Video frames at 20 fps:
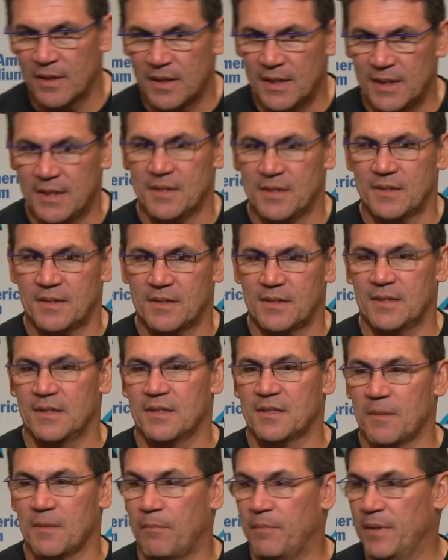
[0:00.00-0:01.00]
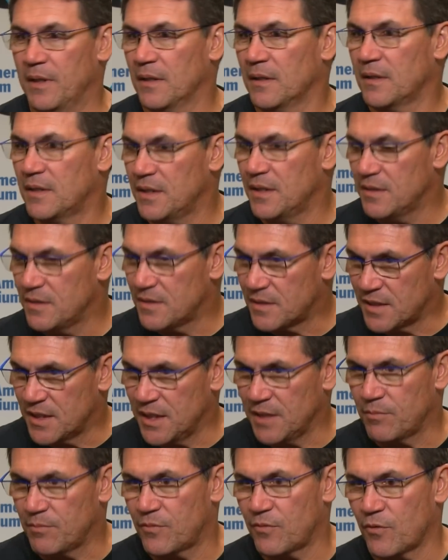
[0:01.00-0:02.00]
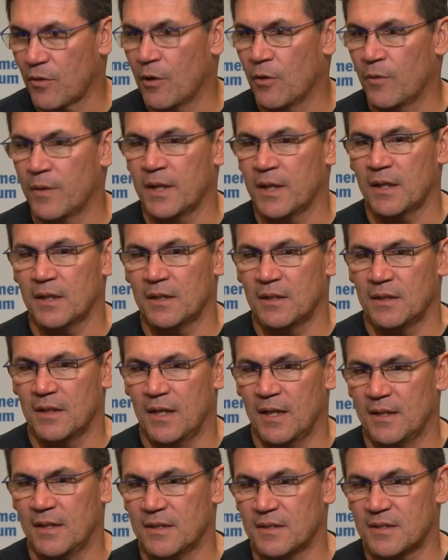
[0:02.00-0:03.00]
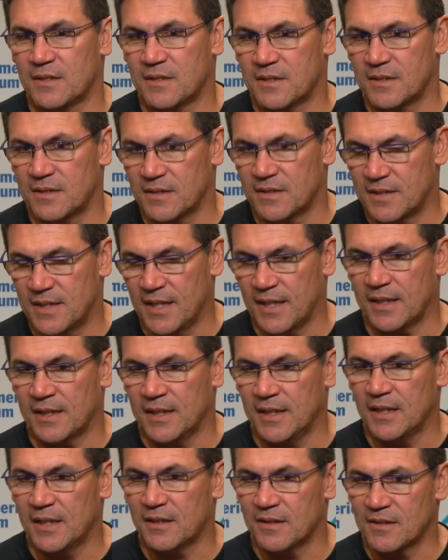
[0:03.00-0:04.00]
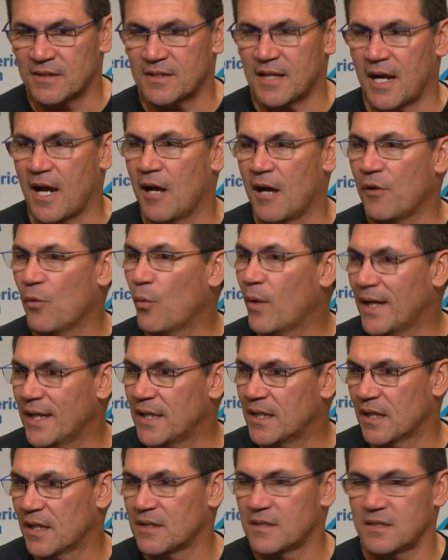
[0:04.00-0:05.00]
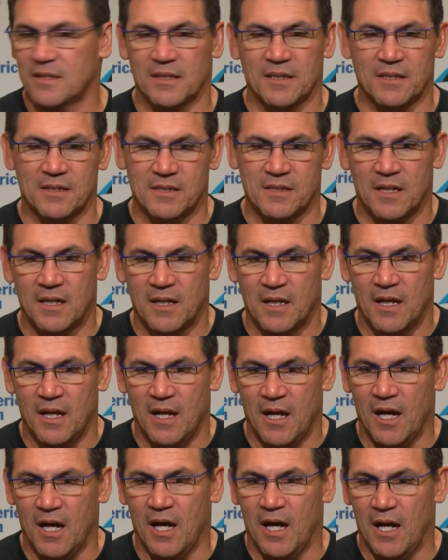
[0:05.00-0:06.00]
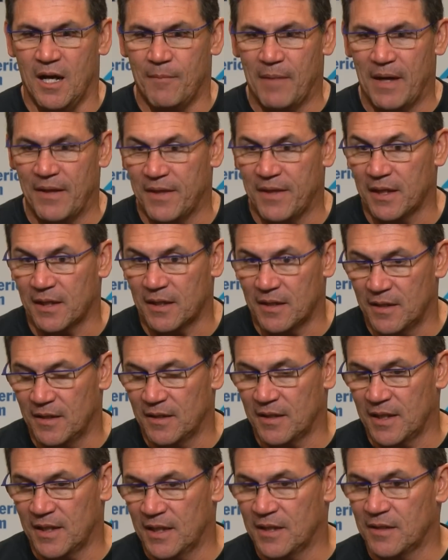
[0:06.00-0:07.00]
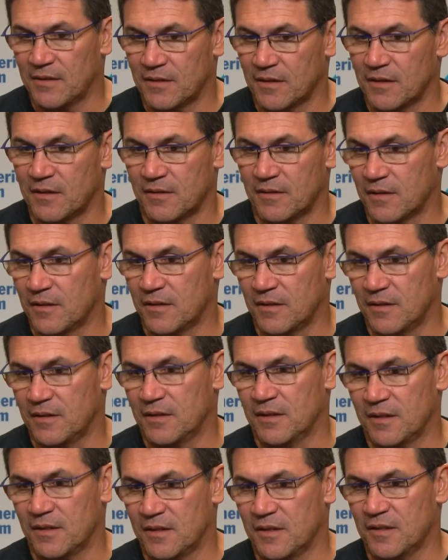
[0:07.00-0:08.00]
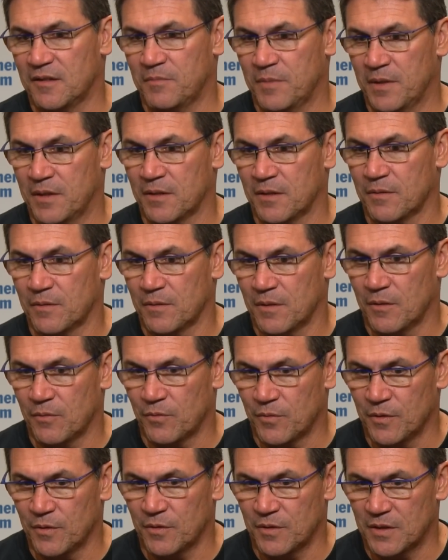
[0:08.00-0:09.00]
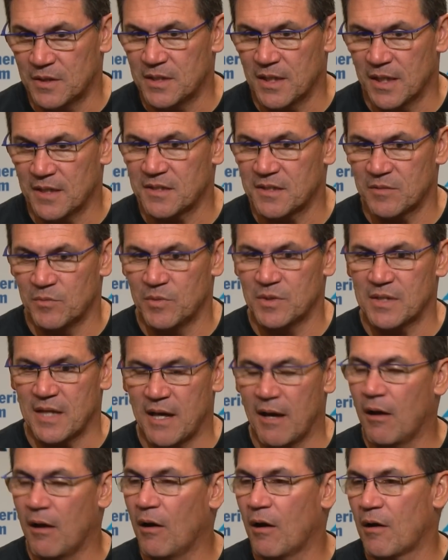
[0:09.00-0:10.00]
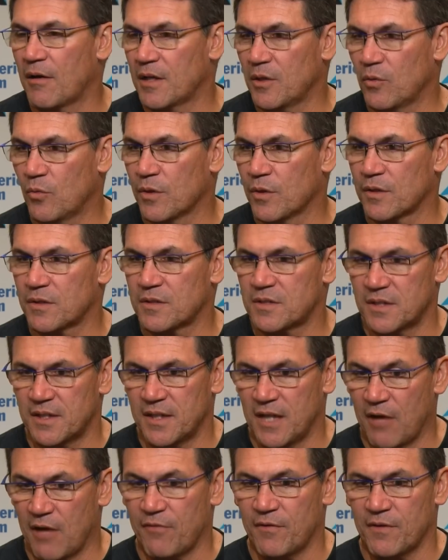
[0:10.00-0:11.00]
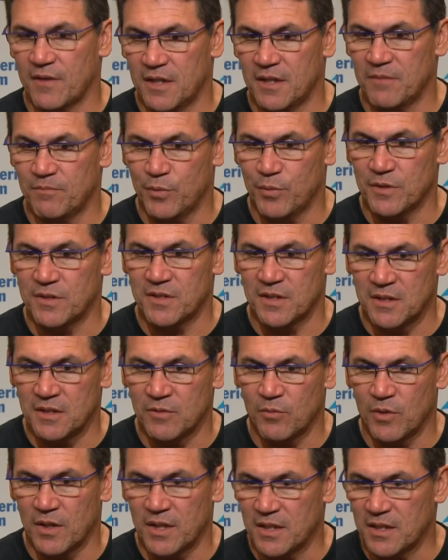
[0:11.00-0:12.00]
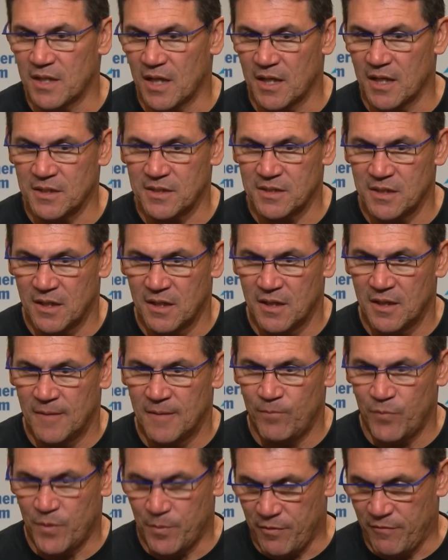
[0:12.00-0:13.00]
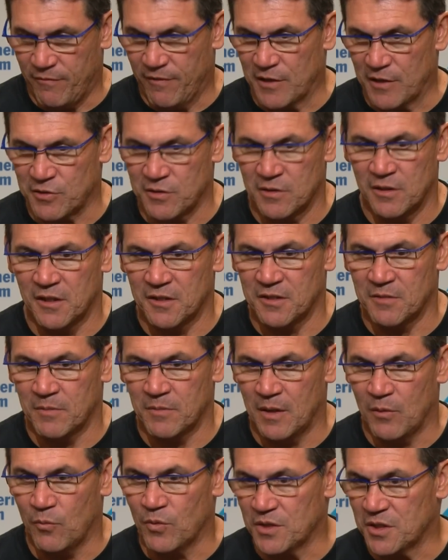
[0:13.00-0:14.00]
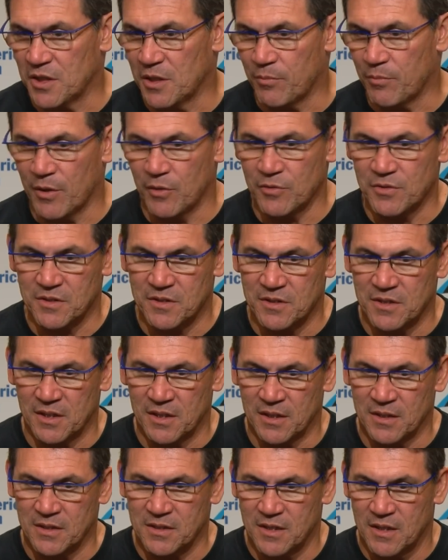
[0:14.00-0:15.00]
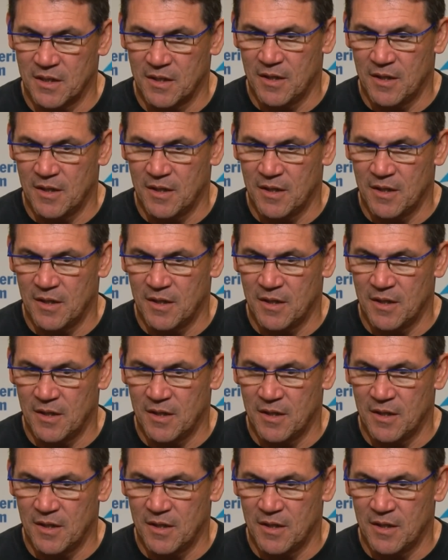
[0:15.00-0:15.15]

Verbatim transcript: his, his abilities keep growing and, and his technique, the style, the way he does things. Um, I think it, again, it's it's a it, has been a, a, real good testament to how hard he works, to the effort he puts into what he does, the professionalism at uh, which he approaches things.